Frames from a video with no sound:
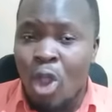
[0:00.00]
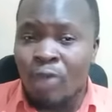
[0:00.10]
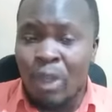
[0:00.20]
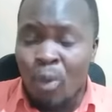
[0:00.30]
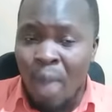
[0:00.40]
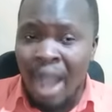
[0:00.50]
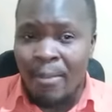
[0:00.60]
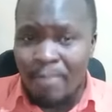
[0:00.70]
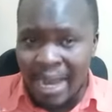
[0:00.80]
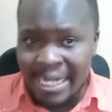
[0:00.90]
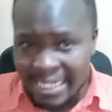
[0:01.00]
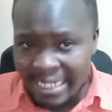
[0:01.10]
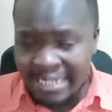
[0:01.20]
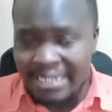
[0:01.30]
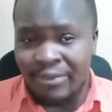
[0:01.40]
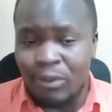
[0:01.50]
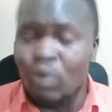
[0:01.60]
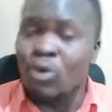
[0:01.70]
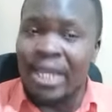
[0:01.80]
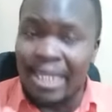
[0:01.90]
of the work Badi did
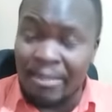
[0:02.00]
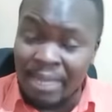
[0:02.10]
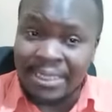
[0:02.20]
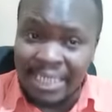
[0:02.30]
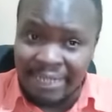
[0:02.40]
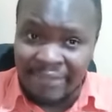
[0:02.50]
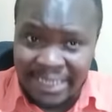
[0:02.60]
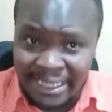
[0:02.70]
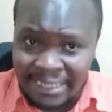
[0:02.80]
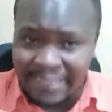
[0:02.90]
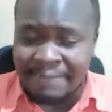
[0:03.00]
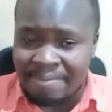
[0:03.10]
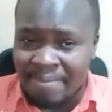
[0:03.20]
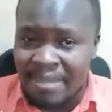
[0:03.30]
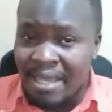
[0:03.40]
through NMS in the city.